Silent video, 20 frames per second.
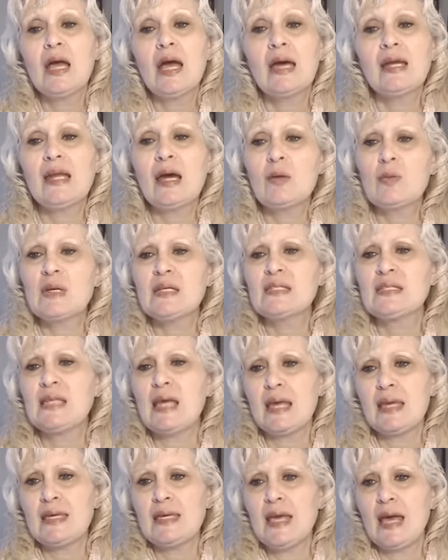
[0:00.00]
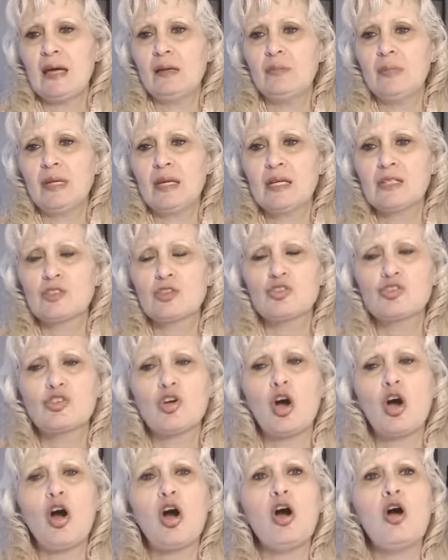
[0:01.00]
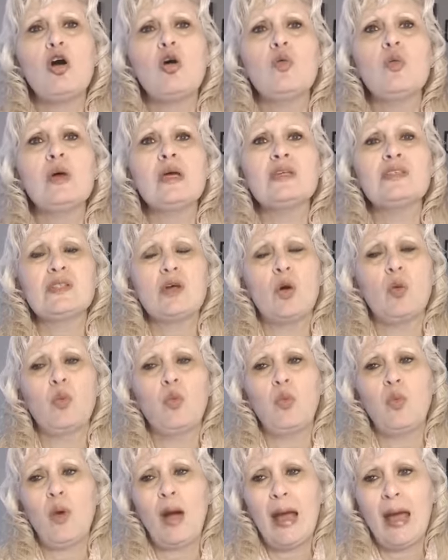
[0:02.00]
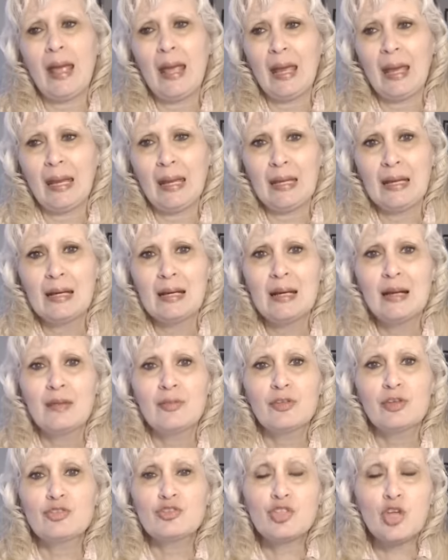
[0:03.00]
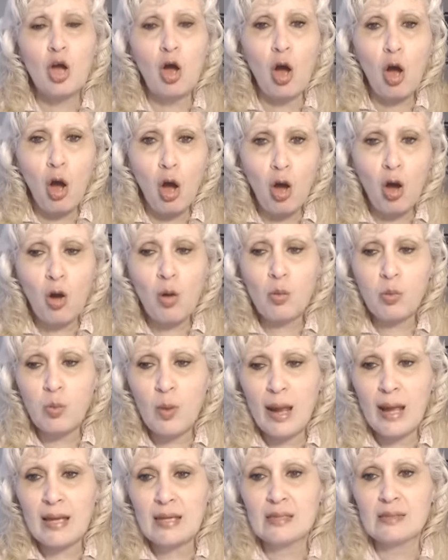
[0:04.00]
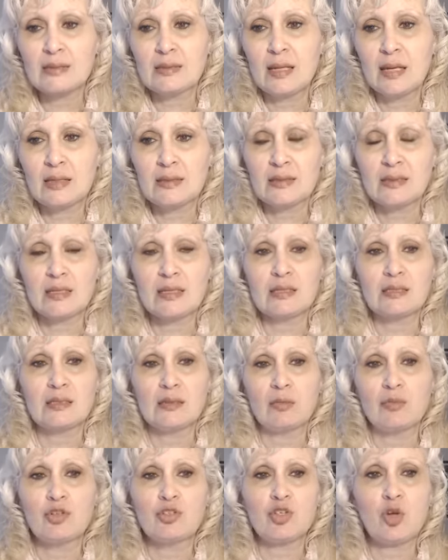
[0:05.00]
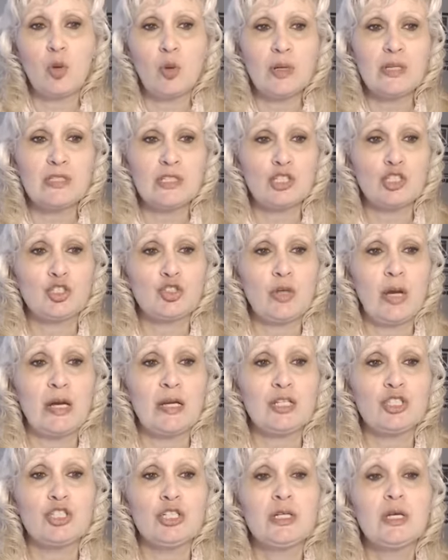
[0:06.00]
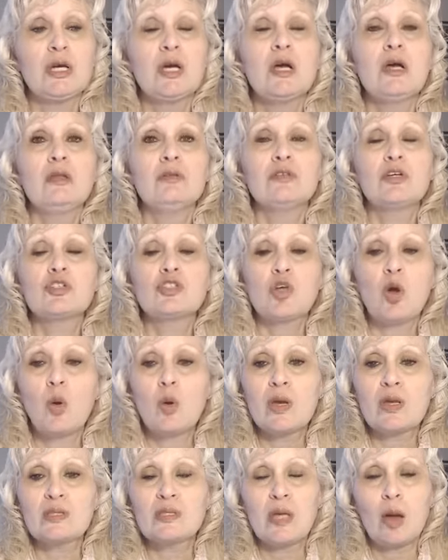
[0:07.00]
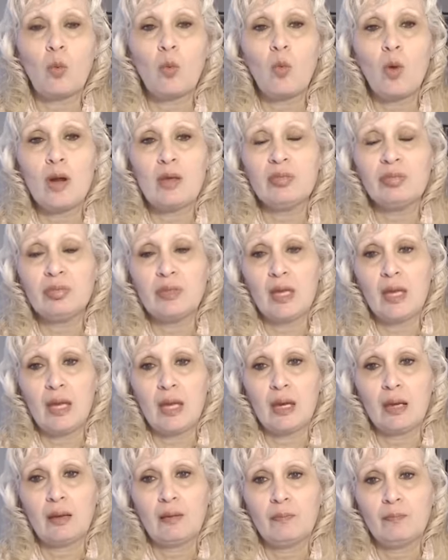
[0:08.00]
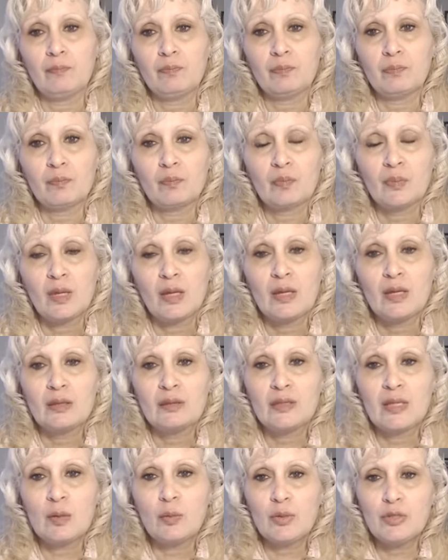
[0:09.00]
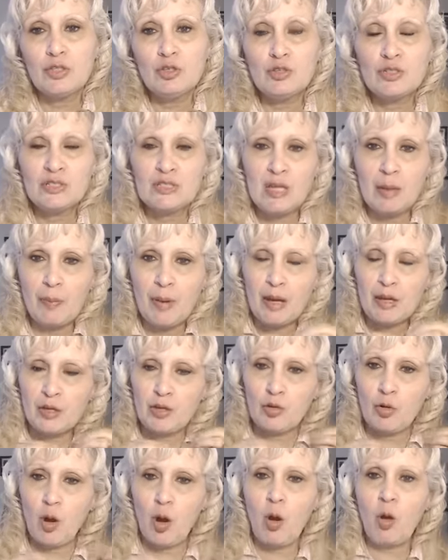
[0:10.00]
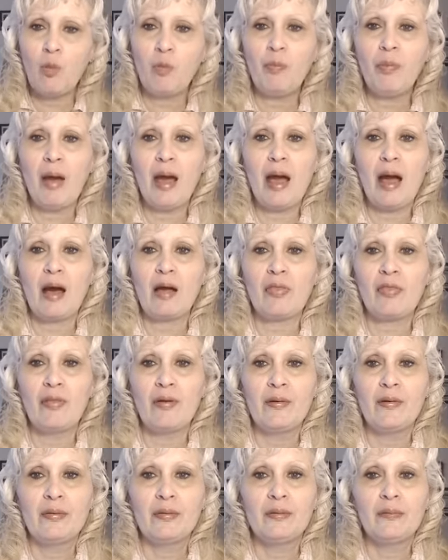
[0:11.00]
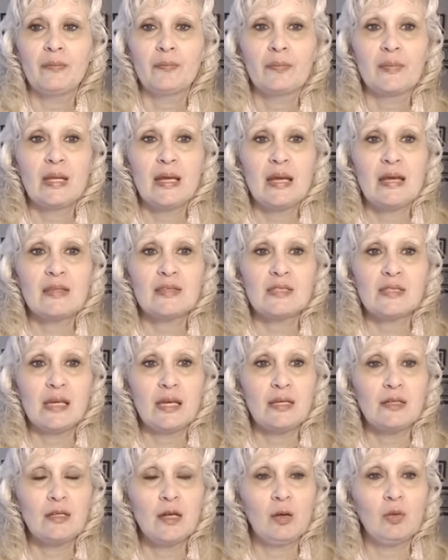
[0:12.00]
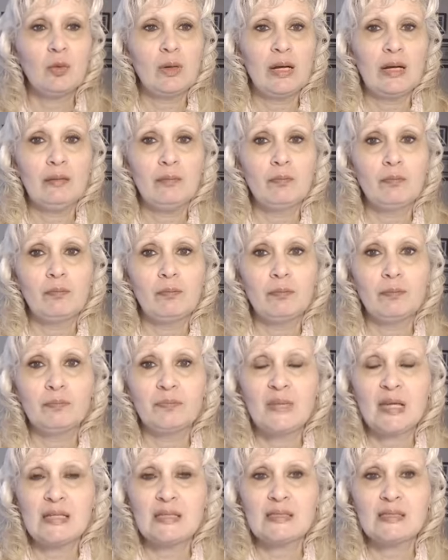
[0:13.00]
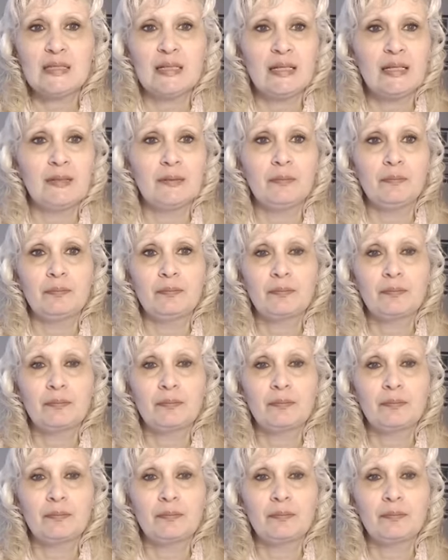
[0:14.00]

And I always say yet because there's always a way, there's always a system, there's always a strategy, there's always that one thing that when you step out of your own path, and say, you know what? That's it.